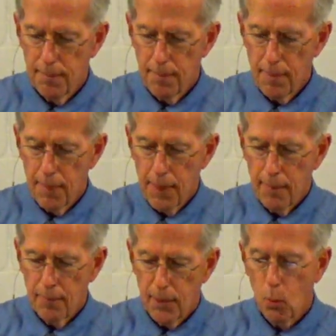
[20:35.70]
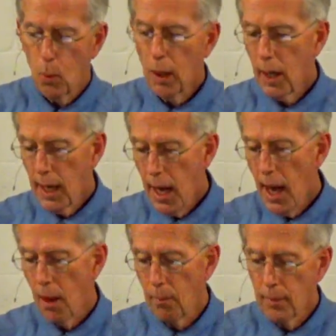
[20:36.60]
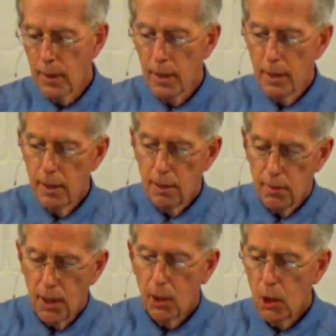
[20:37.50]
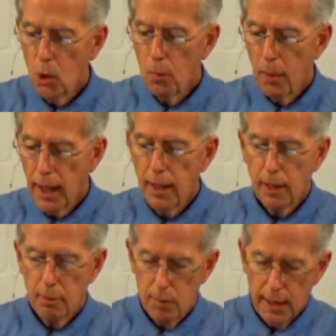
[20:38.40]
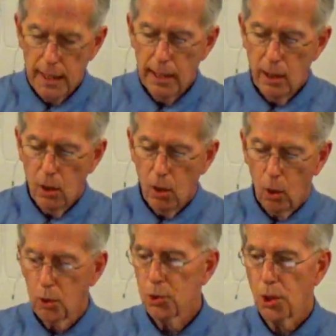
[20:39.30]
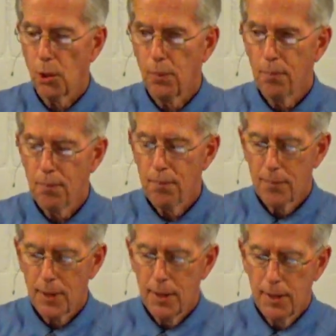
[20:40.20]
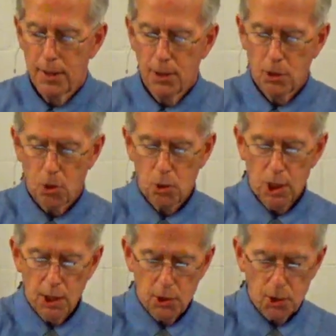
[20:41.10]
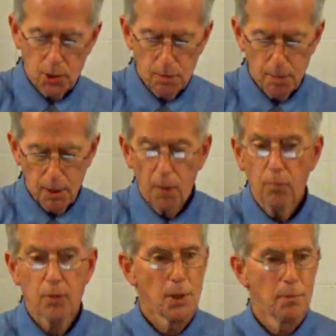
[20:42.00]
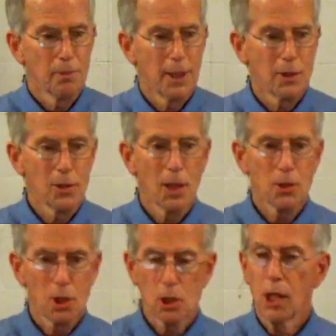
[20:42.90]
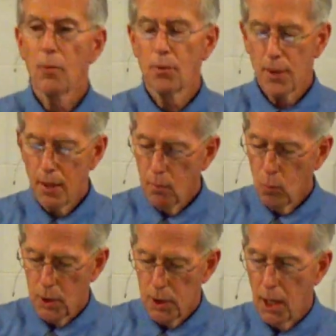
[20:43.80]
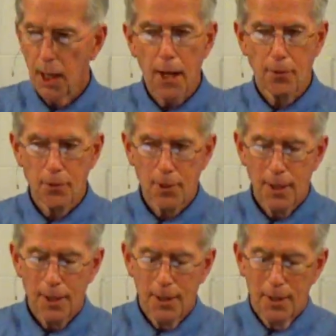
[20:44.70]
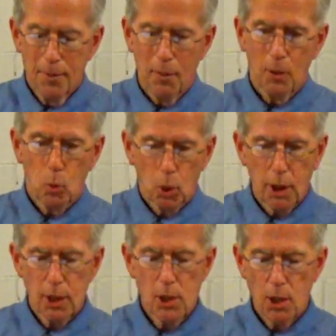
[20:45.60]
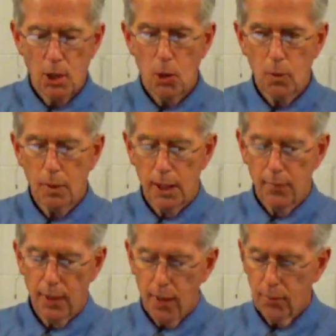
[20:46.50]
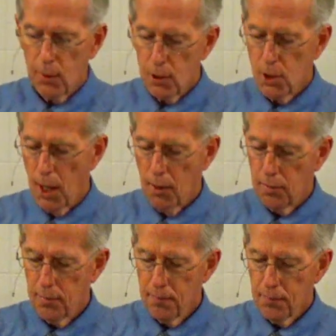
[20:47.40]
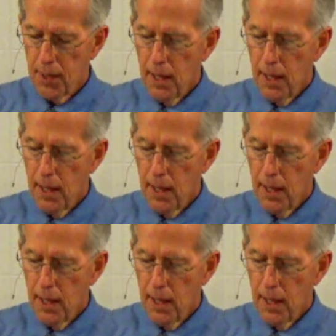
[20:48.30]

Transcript: that where I am, there you may be also. So Jesus comforts them and says his love for them would not end, but will continue even after his death